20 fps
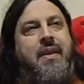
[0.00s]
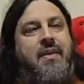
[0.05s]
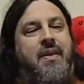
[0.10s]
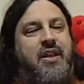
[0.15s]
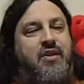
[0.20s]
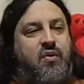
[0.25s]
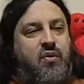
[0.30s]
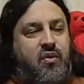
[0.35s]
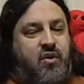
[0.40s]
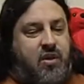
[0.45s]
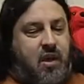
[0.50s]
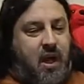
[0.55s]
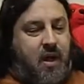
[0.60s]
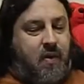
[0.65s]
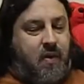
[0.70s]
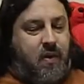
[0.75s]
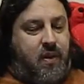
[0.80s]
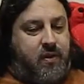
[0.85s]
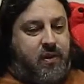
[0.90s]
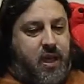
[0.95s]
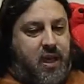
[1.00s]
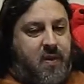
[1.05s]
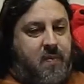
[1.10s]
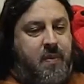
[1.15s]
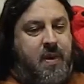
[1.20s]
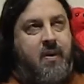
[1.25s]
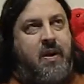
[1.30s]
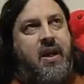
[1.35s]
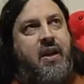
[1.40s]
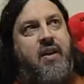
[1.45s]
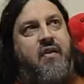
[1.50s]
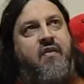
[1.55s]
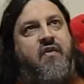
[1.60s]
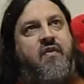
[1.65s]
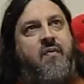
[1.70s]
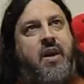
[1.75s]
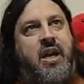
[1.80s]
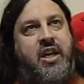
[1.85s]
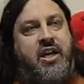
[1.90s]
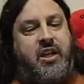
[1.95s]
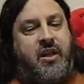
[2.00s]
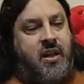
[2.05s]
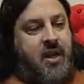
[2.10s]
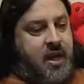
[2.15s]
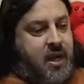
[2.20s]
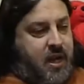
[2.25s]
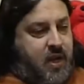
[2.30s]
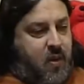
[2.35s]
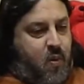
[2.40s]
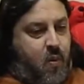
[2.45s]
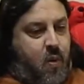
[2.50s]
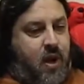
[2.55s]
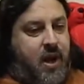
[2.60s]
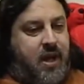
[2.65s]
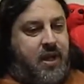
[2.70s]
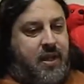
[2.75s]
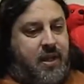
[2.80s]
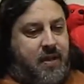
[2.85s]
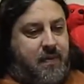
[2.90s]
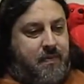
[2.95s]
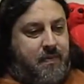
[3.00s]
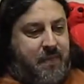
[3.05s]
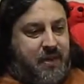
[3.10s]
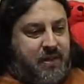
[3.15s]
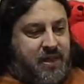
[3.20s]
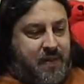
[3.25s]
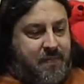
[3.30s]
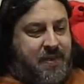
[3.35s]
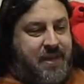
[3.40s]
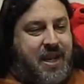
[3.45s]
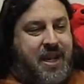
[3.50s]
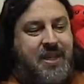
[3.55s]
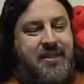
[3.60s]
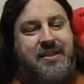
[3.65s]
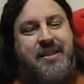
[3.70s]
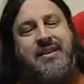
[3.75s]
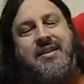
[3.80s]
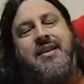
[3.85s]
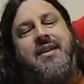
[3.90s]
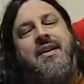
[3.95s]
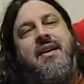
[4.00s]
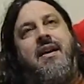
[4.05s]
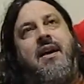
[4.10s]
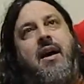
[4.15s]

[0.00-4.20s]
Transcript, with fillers: And this will talk, we'll talk about information and why, in some cases,